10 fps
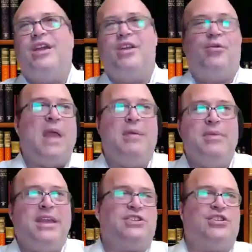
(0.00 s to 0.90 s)

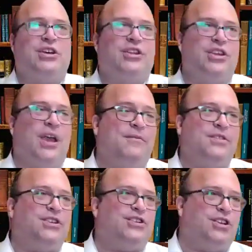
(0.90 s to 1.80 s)
Maybe it's the
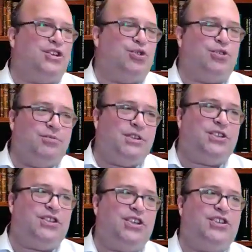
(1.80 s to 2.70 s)
emphasis on Jewish
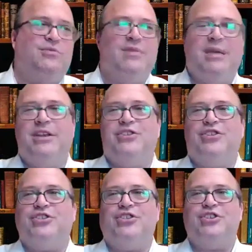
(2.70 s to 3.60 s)
mysticism. Maybe it's
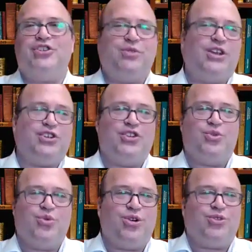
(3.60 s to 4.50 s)
just the situation in
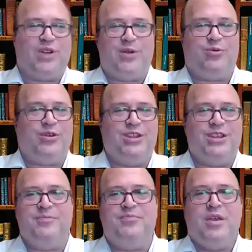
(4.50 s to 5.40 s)
the world, right? We're in
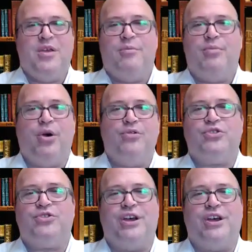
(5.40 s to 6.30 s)
the
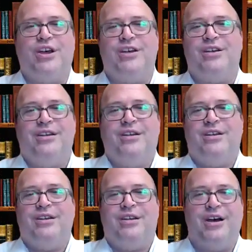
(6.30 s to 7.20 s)
post
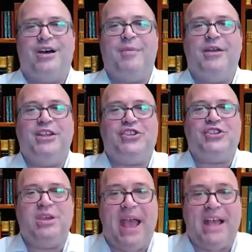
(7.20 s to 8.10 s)

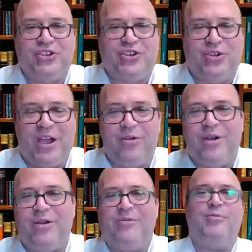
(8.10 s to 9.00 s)
Khmelnytsky massacre
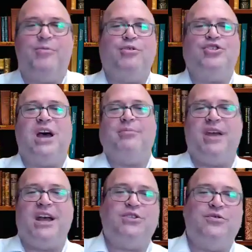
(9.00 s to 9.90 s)
era or post
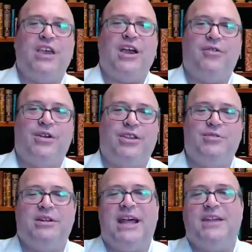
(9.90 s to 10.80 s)
Shabtai Tzvi era.
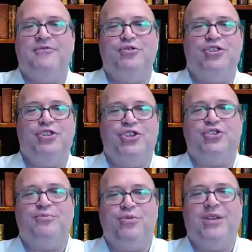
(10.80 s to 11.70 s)
There's been a lot of Jewish
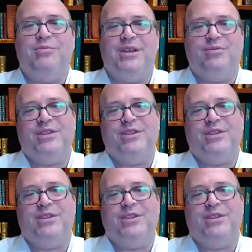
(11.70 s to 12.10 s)
disappointment.